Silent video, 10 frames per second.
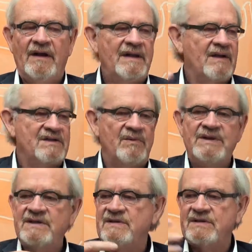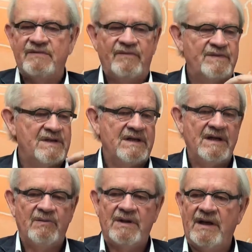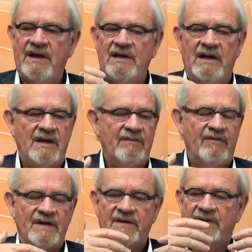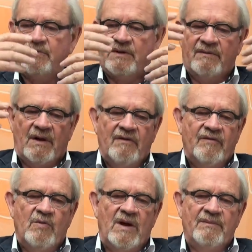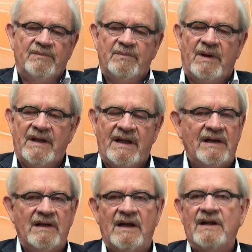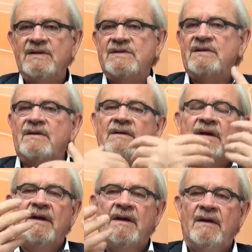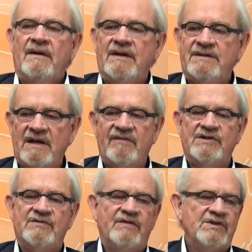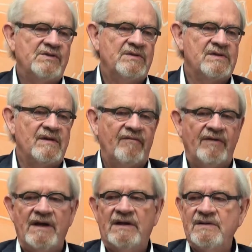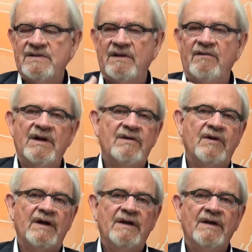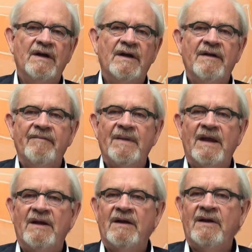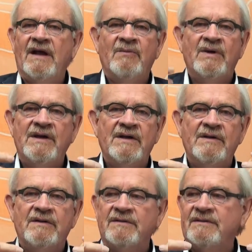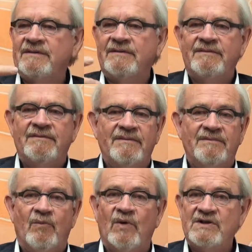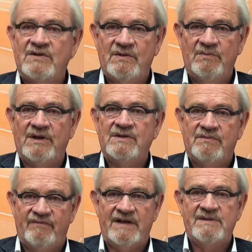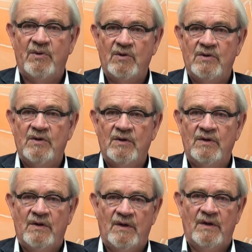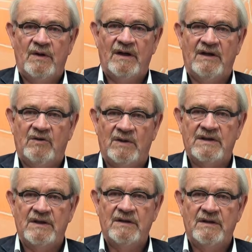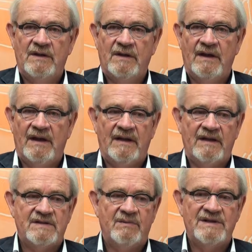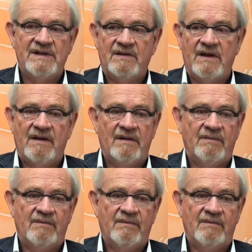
And then, so we just sit here with the headline, overwhelmed by the headlines and the television visuals of violence and rhetoric, and we watch too much Facebook and Twitter, and then so we sit there